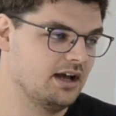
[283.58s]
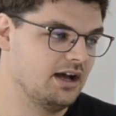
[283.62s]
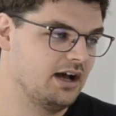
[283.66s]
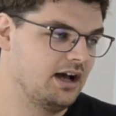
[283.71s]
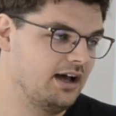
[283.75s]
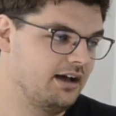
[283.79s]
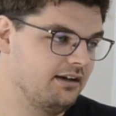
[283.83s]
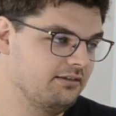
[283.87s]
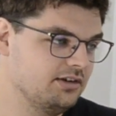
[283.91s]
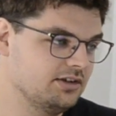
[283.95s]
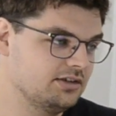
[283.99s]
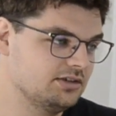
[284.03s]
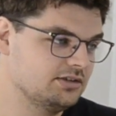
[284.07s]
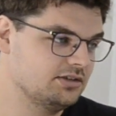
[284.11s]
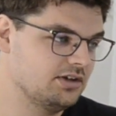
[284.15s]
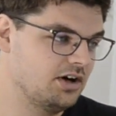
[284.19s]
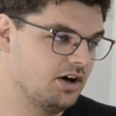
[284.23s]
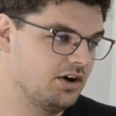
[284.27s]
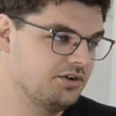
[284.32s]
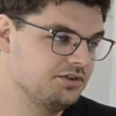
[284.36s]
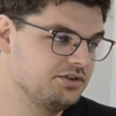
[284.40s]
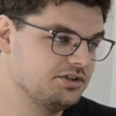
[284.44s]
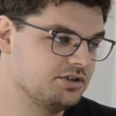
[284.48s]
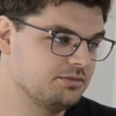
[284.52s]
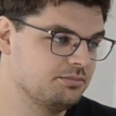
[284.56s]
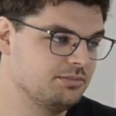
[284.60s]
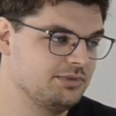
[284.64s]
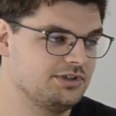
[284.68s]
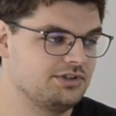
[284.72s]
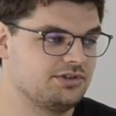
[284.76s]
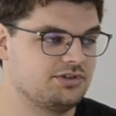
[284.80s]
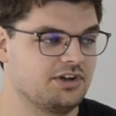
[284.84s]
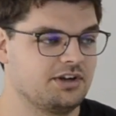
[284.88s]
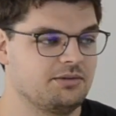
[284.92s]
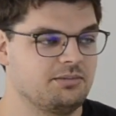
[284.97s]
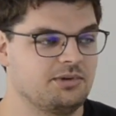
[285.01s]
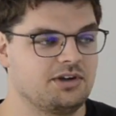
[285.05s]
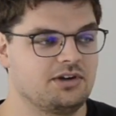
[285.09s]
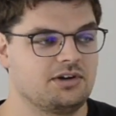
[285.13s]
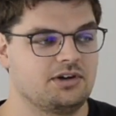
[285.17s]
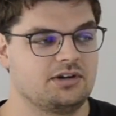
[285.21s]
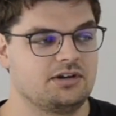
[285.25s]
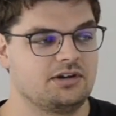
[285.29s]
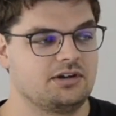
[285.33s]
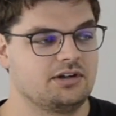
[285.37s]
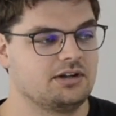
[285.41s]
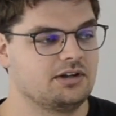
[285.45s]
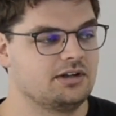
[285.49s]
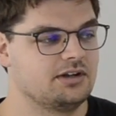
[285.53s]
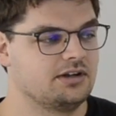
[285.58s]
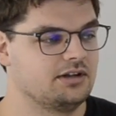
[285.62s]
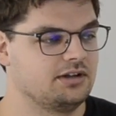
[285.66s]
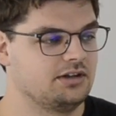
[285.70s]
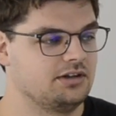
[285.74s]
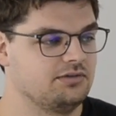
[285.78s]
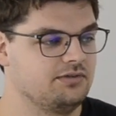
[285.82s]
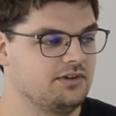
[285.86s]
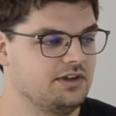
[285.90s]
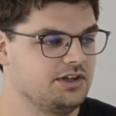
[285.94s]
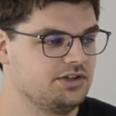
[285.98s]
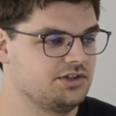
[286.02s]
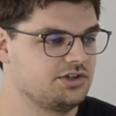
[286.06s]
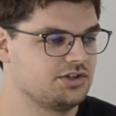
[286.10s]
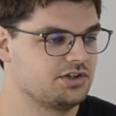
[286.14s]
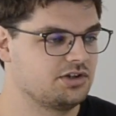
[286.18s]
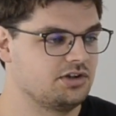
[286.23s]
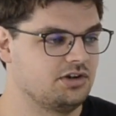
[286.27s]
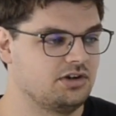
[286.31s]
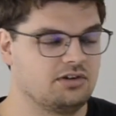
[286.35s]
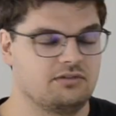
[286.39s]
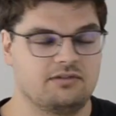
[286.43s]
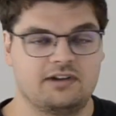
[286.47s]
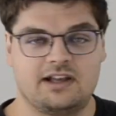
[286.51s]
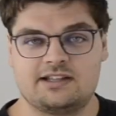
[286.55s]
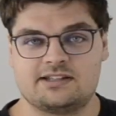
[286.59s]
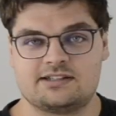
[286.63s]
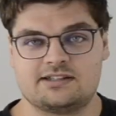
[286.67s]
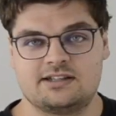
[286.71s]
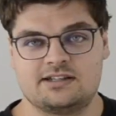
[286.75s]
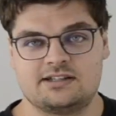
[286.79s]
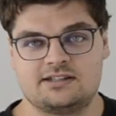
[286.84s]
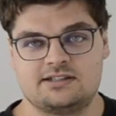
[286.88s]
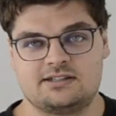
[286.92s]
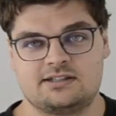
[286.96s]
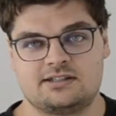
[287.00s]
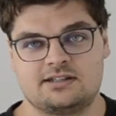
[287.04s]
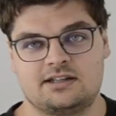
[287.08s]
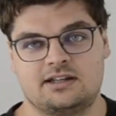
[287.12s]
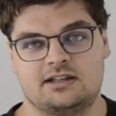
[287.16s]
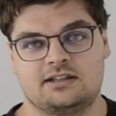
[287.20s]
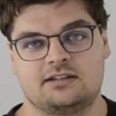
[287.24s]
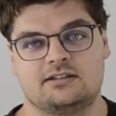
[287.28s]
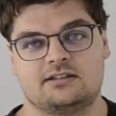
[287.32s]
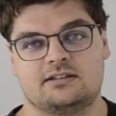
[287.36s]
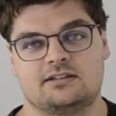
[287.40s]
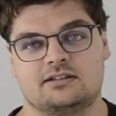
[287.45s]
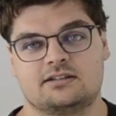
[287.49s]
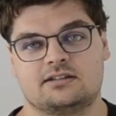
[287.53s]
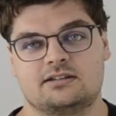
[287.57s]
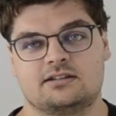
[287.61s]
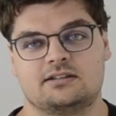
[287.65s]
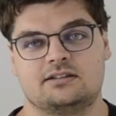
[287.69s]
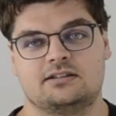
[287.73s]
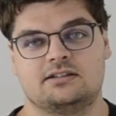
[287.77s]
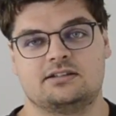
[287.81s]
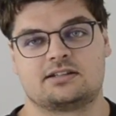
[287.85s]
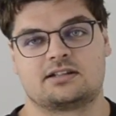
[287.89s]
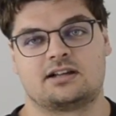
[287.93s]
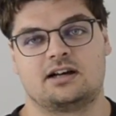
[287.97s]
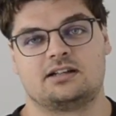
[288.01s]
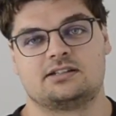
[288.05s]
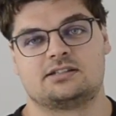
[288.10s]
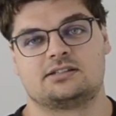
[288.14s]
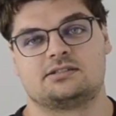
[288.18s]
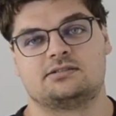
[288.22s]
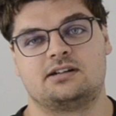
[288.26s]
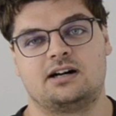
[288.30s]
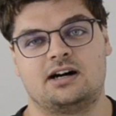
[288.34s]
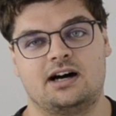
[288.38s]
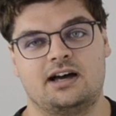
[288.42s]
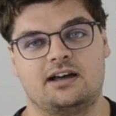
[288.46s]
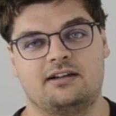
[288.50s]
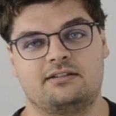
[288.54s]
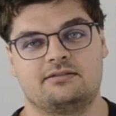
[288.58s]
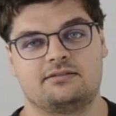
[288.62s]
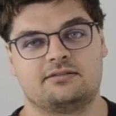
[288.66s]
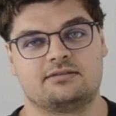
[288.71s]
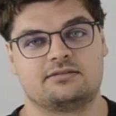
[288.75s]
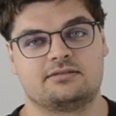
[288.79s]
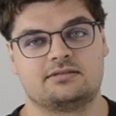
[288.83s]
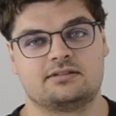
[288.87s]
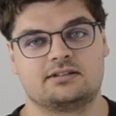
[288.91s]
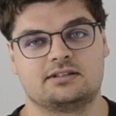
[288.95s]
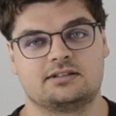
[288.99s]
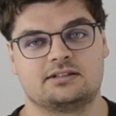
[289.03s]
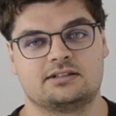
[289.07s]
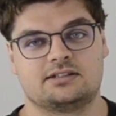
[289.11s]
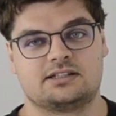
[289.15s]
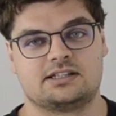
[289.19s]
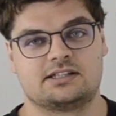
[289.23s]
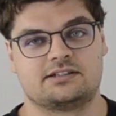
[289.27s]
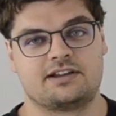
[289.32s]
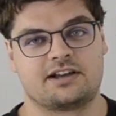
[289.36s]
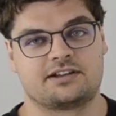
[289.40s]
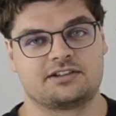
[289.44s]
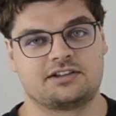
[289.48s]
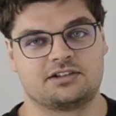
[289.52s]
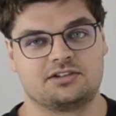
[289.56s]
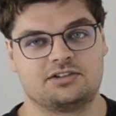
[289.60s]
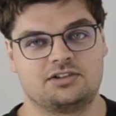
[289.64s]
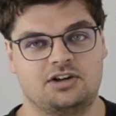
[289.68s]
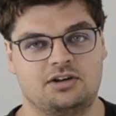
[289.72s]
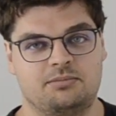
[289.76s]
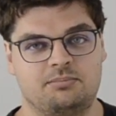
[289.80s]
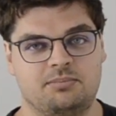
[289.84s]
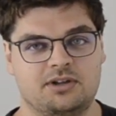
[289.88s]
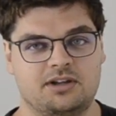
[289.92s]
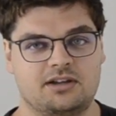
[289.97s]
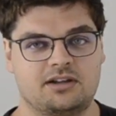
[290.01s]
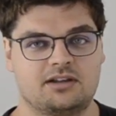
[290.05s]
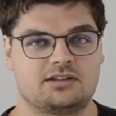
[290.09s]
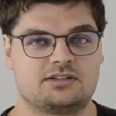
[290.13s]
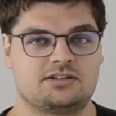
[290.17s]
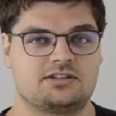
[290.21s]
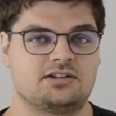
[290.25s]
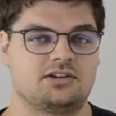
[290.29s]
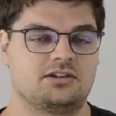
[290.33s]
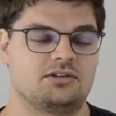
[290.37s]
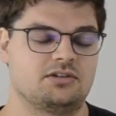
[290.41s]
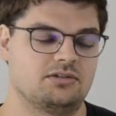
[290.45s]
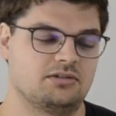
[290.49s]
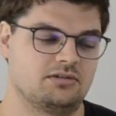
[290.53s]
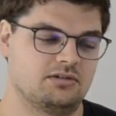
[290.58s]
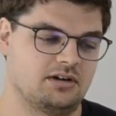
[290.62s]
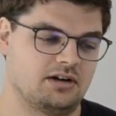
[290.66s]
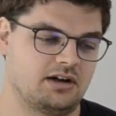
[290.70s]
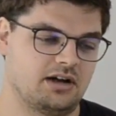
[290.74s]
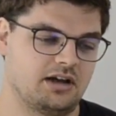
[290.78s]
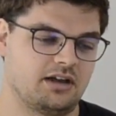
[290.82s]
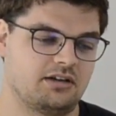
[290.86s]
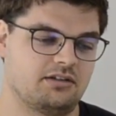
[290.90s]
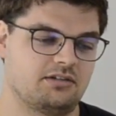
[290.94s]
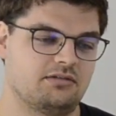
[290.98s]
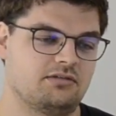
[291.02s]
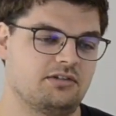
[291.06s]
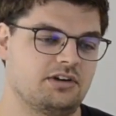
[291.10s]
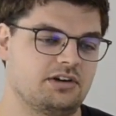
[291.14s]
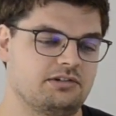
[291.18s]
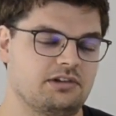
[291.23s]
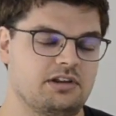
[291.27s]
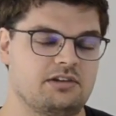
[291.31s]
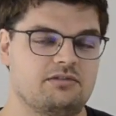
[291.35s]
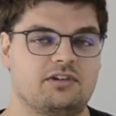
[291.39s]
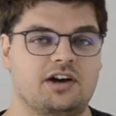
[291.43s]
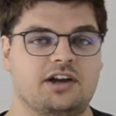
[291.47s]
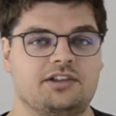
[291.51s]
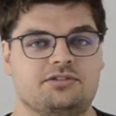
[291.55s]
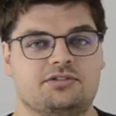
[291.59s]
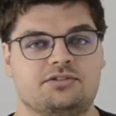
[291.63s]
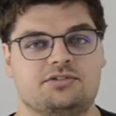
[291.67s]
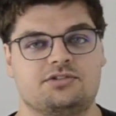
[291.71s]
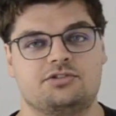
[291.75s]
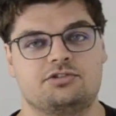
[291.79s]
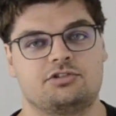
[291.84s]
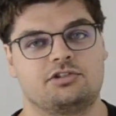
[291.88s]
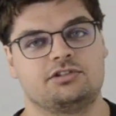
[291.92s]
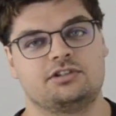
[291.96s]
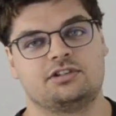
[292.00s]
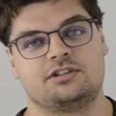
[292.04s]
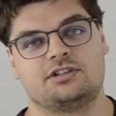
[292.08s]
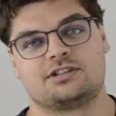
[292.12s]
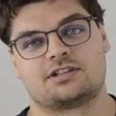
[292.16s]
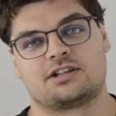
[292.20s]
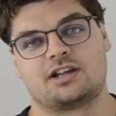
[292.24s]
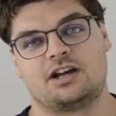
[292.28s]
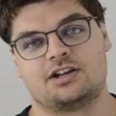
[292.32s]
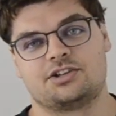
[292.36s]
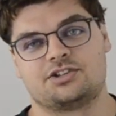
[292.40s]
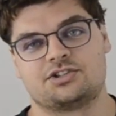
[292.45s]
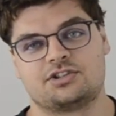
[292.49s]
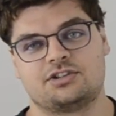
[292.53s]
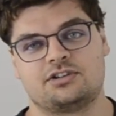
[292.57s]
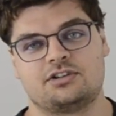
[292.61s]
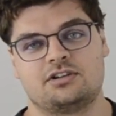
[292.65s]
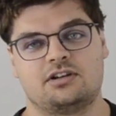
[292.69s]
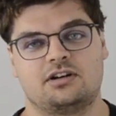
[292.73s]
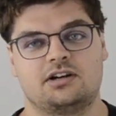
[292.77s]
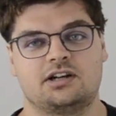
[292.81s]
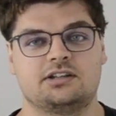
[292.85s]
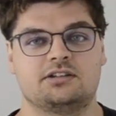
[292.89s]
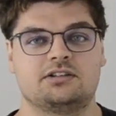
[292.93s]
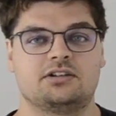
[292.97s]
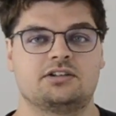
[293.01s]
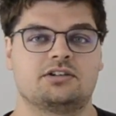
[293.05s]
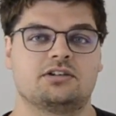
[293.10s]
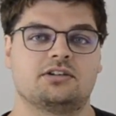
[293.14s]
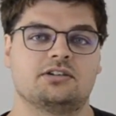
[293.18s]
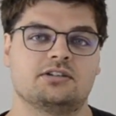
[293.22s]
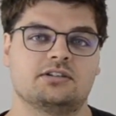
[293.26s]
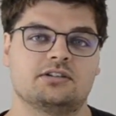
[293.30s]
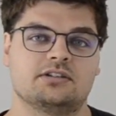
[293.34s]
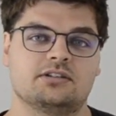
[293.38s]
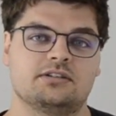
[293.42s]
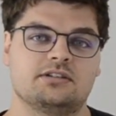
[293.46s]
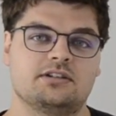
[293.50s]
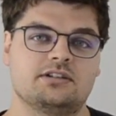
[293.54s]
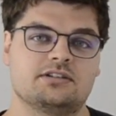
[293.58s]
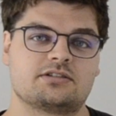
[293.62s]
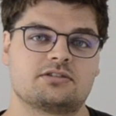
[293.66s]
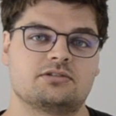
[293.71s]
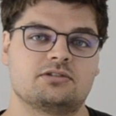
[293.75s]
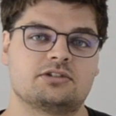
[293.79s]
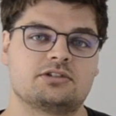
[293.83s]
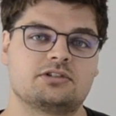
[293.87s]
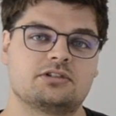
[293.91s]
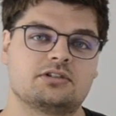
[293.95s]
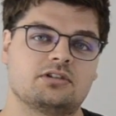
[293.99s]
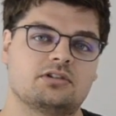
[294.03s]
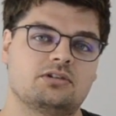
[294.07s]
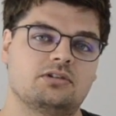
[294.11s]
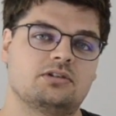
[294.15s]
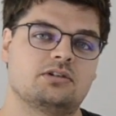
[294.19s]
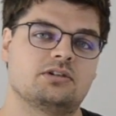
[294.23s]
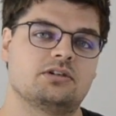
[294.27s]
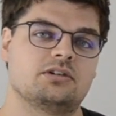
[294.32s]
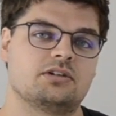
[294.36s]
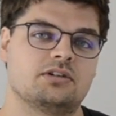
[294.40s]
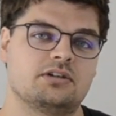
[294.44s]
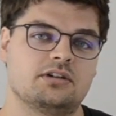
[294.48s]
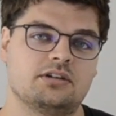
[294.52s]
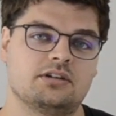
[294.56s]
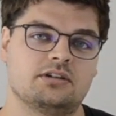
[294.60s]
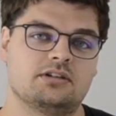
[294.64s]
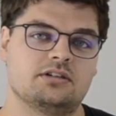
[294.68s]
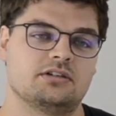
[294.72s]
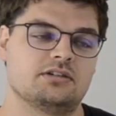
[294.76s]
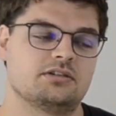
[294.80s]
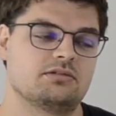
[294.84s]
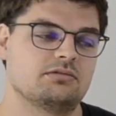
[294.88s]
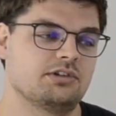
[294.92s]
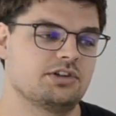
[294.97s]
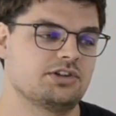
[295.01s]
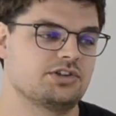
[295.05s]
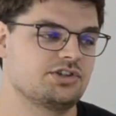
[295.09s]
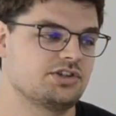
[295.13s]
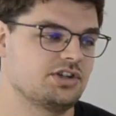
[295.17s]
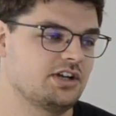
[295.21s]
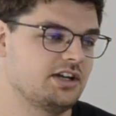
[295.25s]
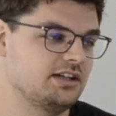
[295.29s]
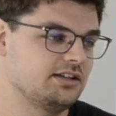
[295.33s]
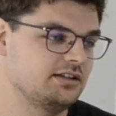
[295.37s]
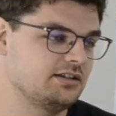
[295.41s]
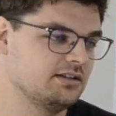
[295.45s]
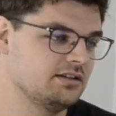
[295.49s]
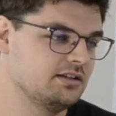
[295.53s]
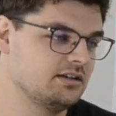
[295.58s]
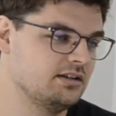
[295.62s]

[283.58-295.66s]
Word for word: I will also be streaming on uh, Twitch on Wednesdays and uh, discuss live uh, selected topics, so I really invite you to join the discussion either on Discord or in Twitch chat.